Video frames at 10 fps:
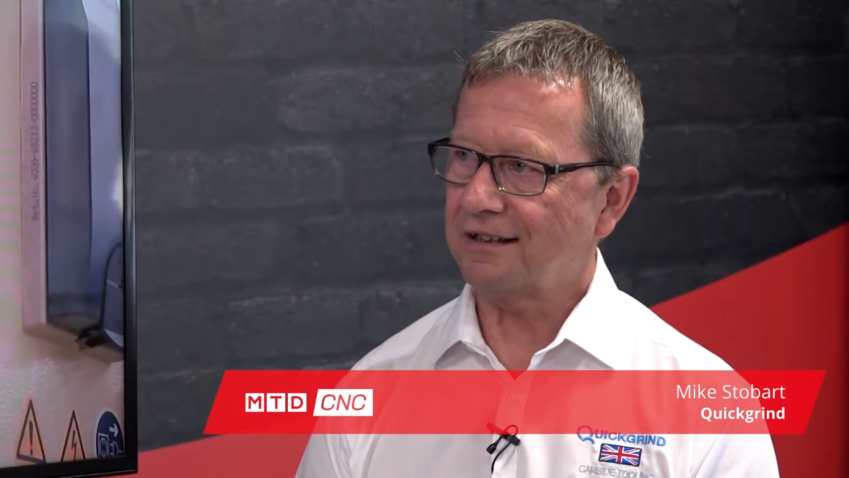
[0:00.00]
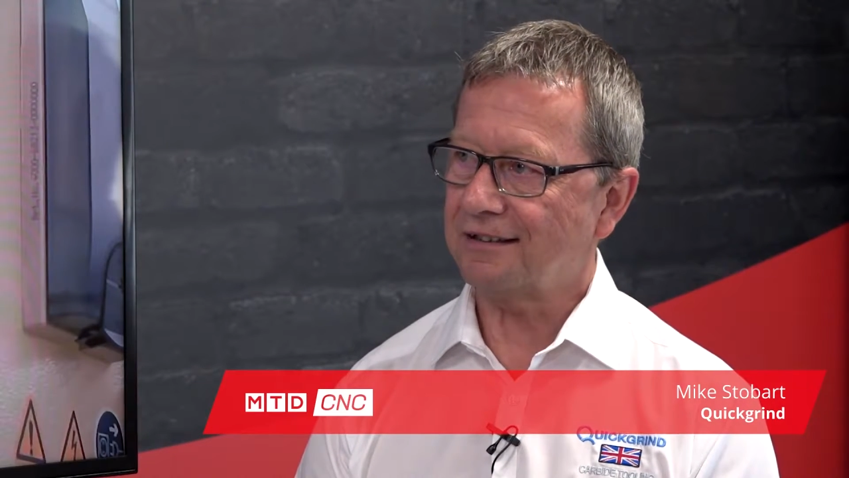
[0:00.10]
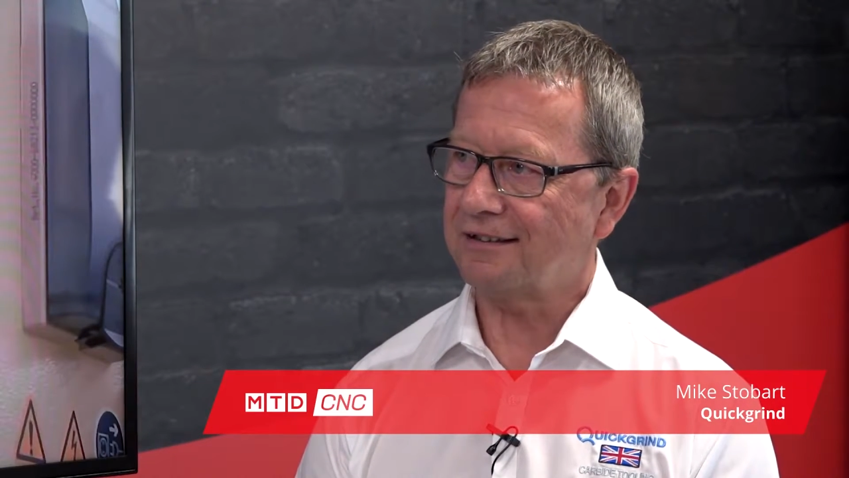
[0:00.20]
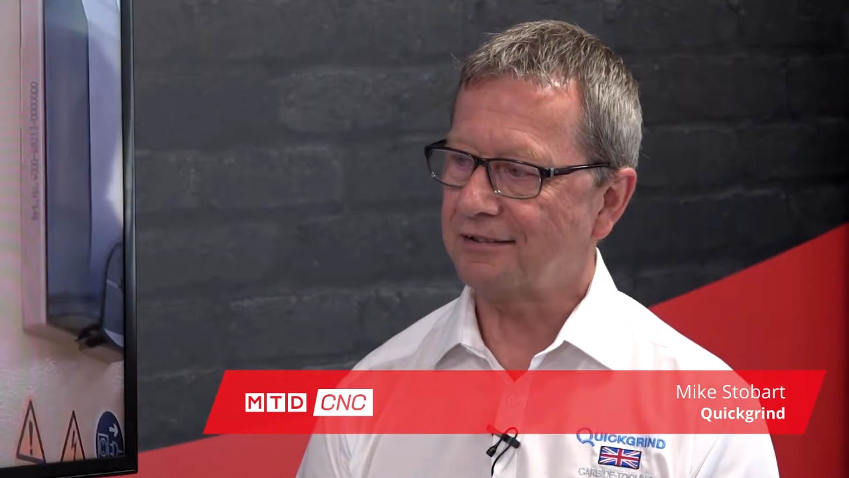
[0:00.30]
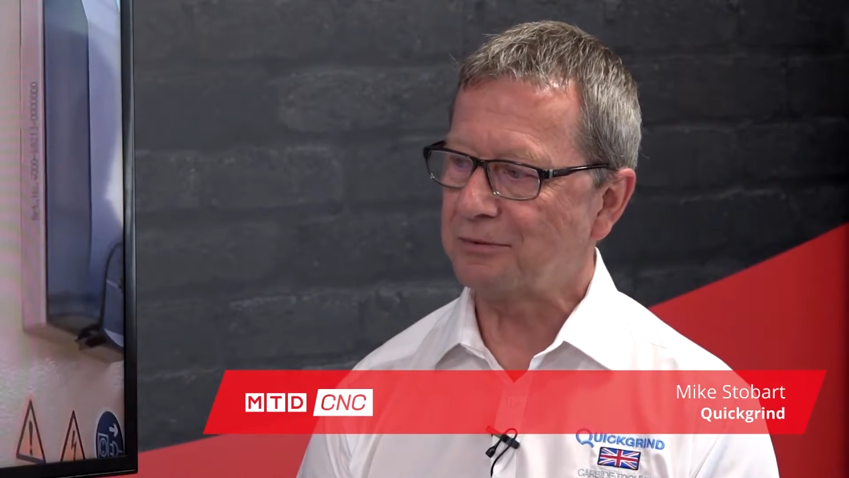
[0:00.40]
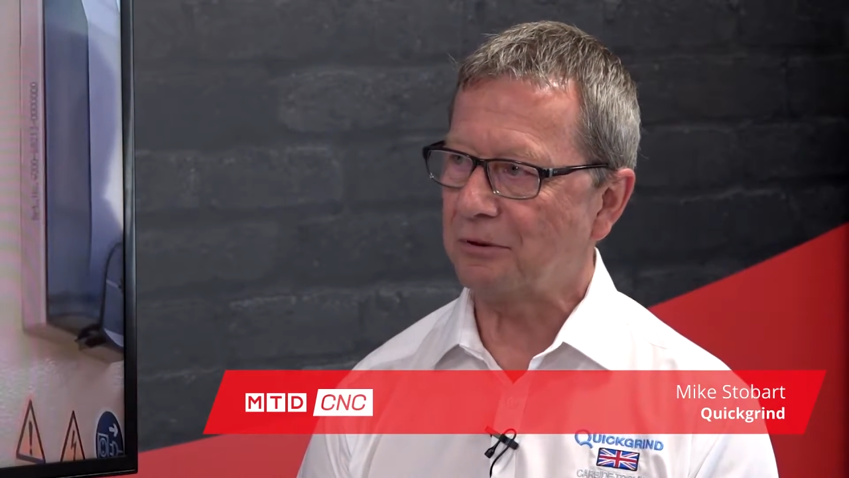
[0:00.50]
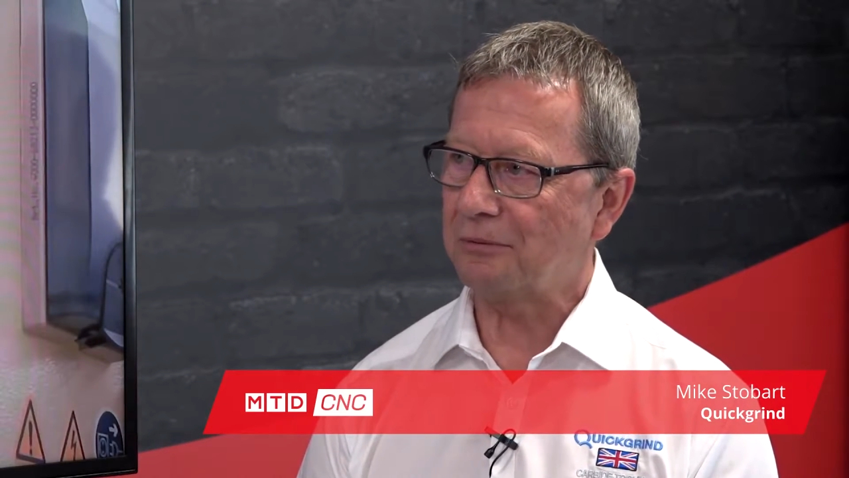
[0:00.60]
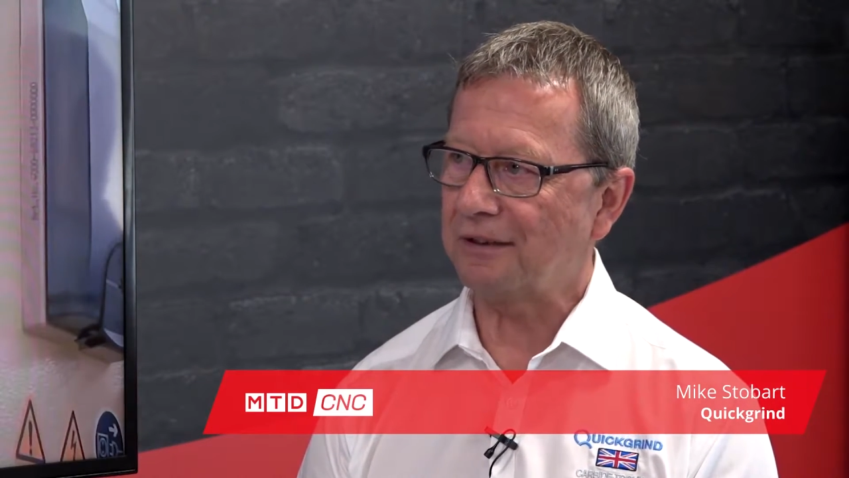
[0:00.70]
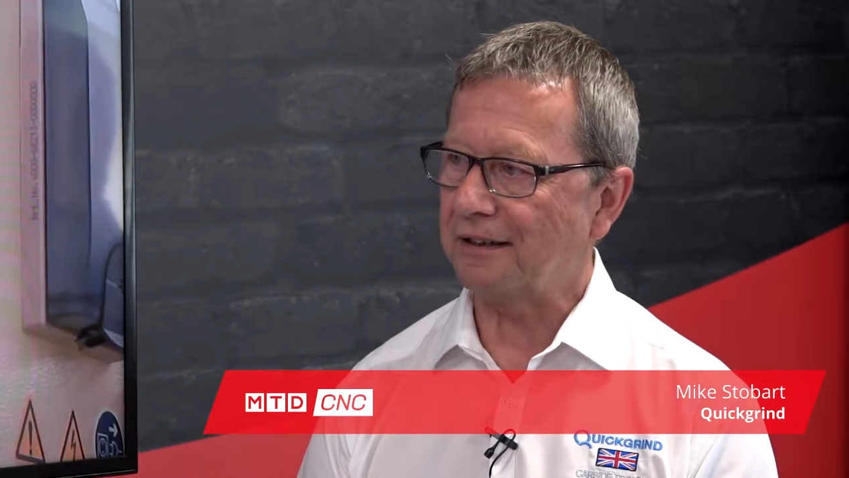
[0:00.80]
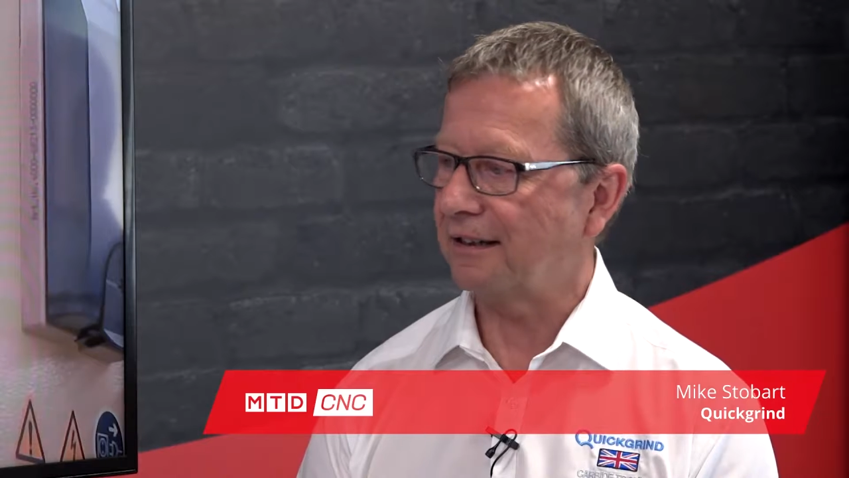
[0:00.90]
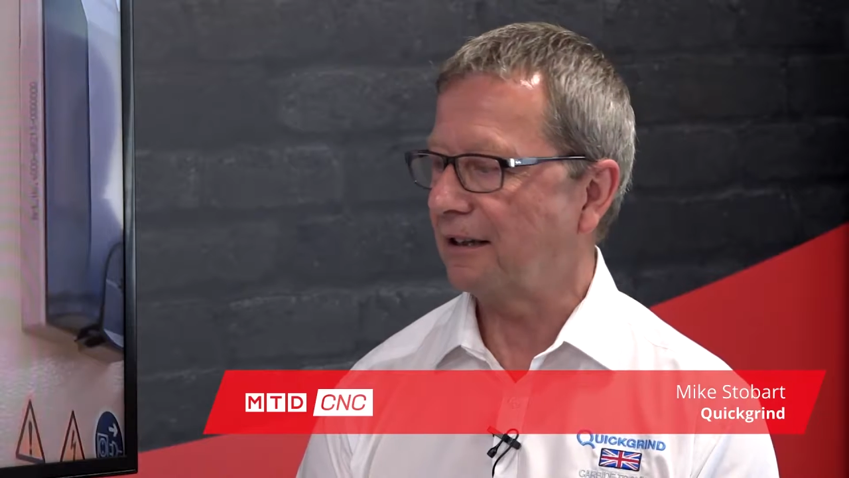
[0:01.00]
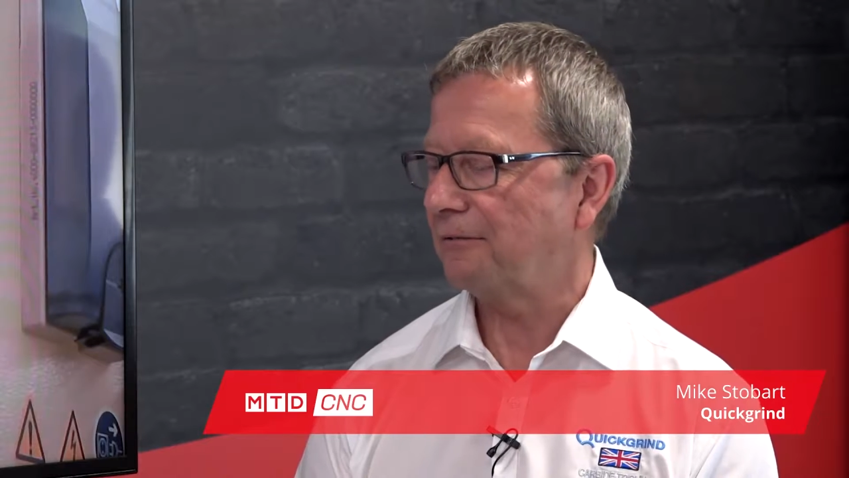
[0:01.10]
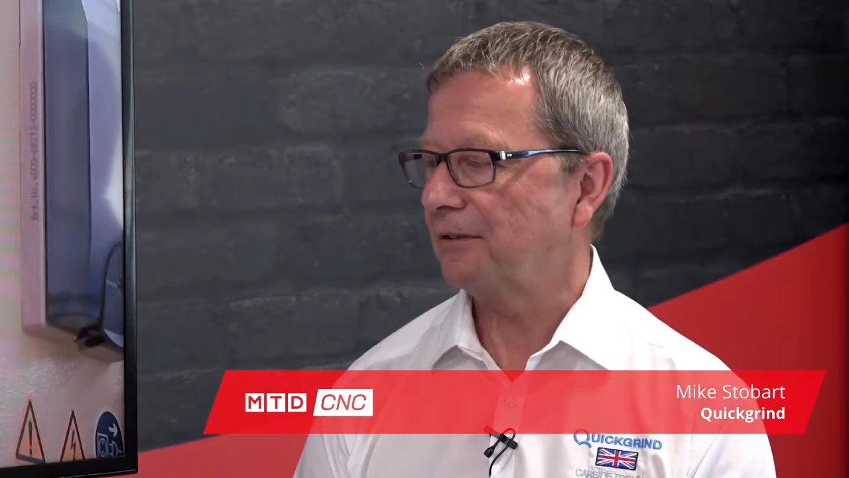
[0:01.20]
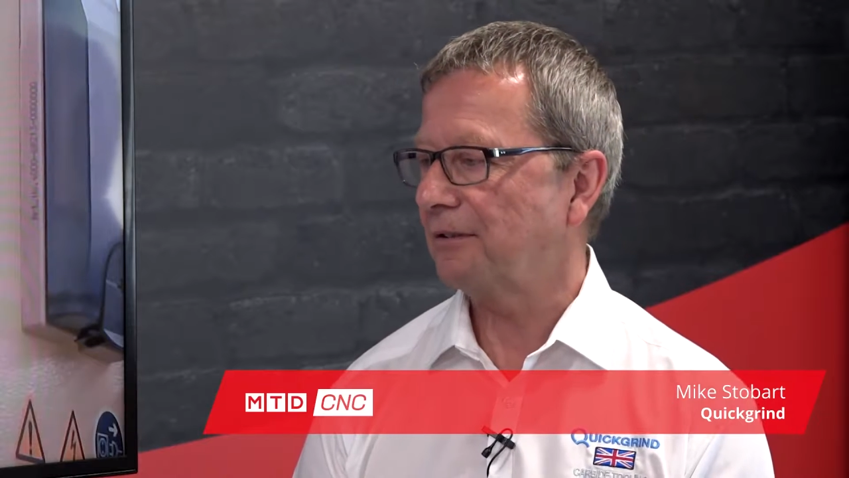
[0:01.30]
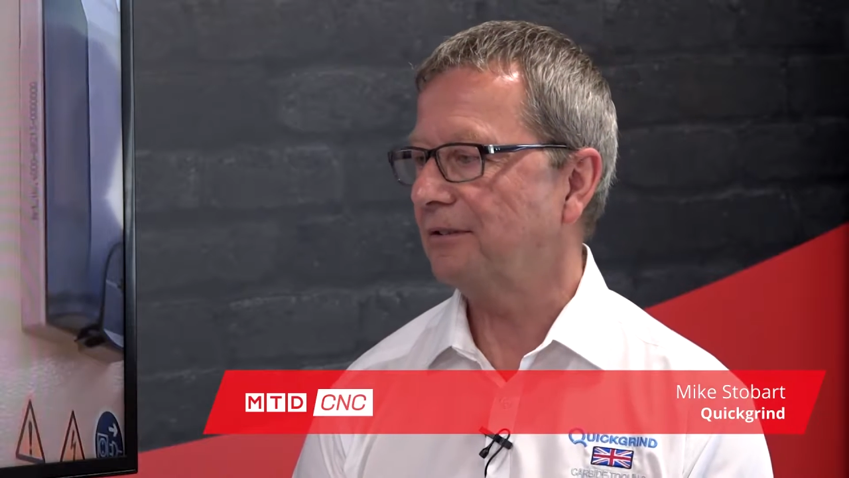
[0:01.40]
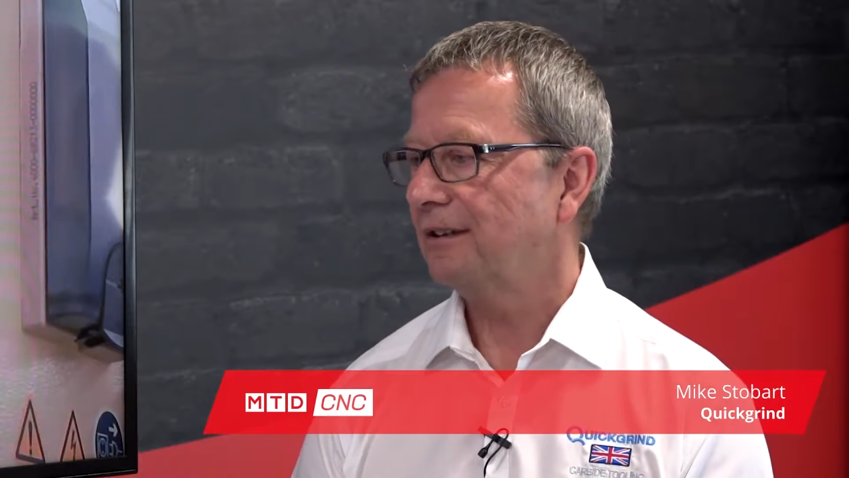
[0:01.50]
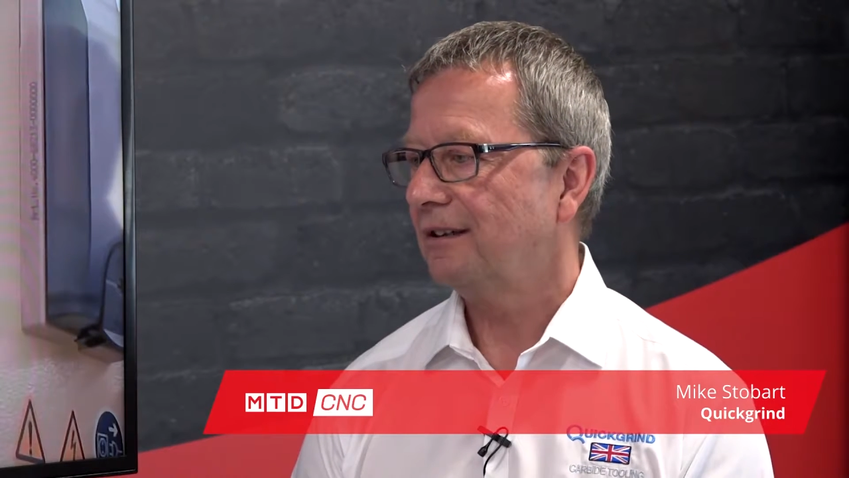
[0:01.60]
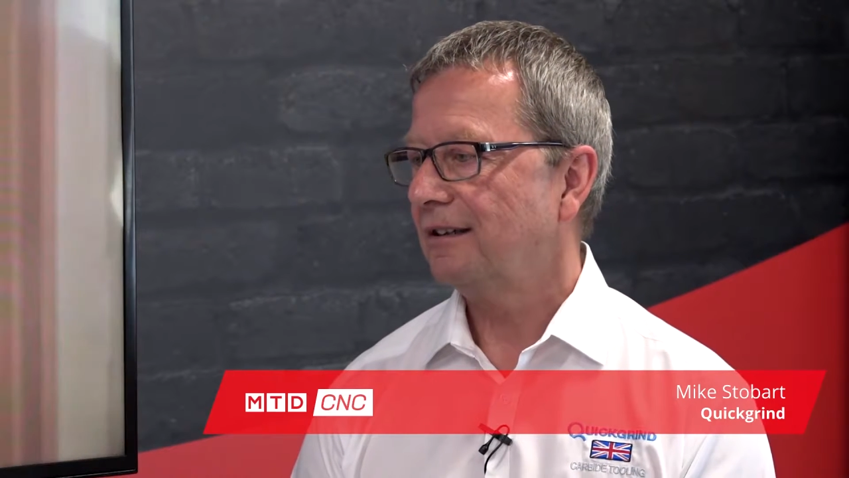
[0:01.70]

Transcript: the other smaller one an 8 flute.